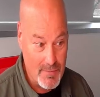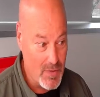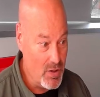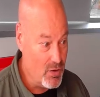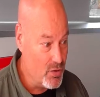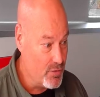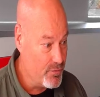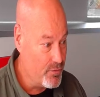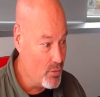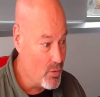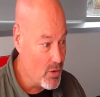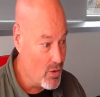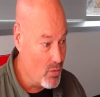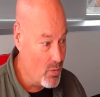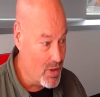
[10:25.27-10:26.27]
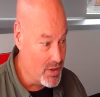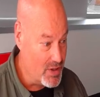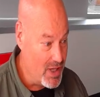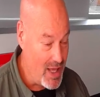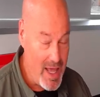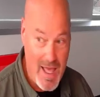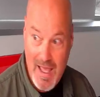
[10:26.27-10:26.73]
your
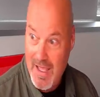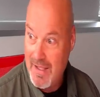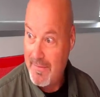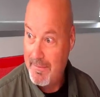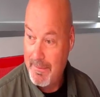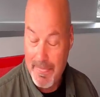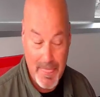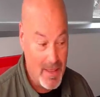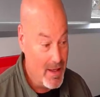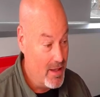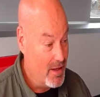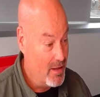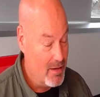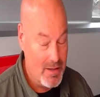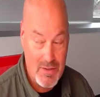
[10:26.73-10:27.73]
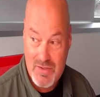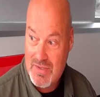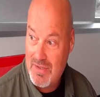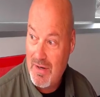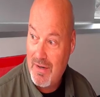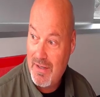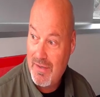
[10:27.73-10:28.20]
401k, it's
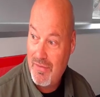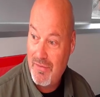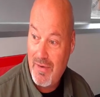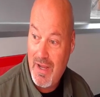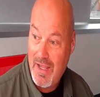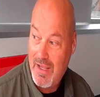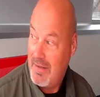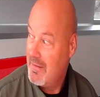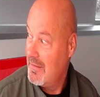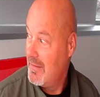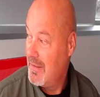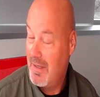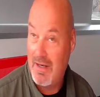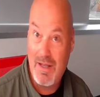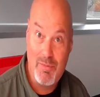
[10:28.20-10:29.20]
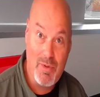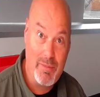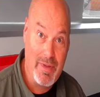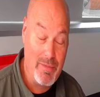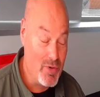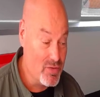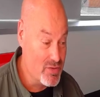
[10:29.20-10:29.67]
starting to rain and I'm on
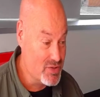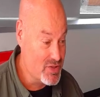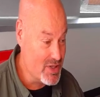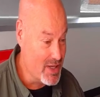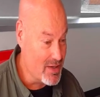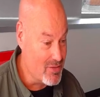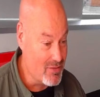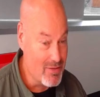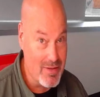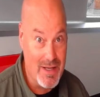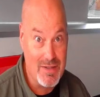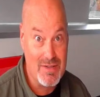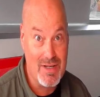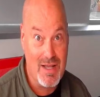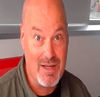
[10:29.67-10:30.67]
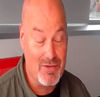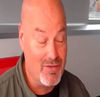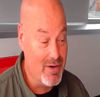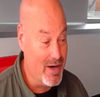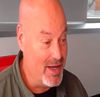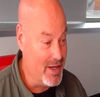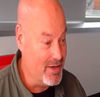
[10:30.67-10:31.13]
my motorcycle. That's not
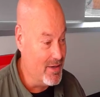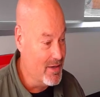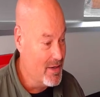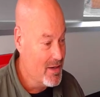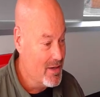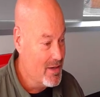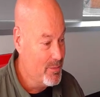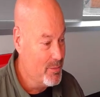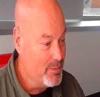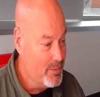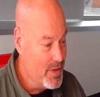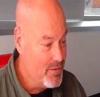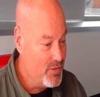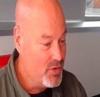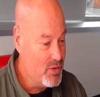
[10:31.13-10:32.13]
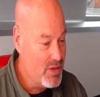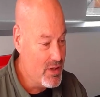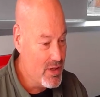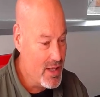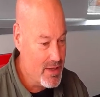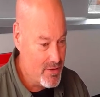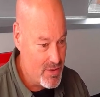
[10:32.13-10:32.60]
great. If you did
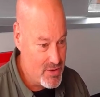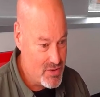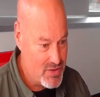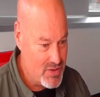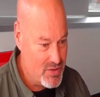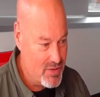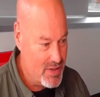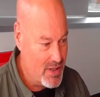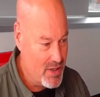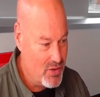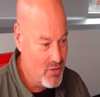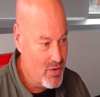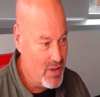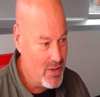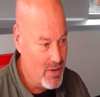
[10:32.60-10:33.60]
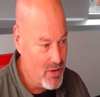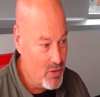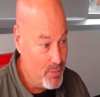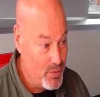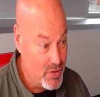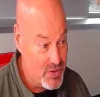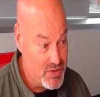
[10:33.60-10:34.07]
like this student and you
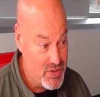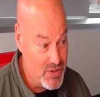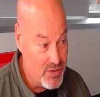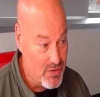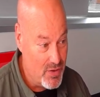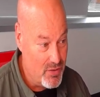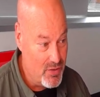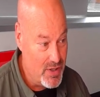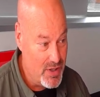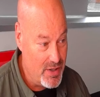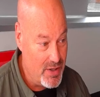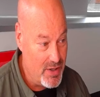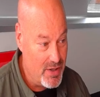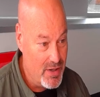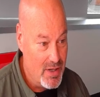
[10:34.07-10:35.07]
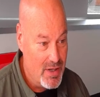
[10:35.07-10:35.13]
put a 0 here,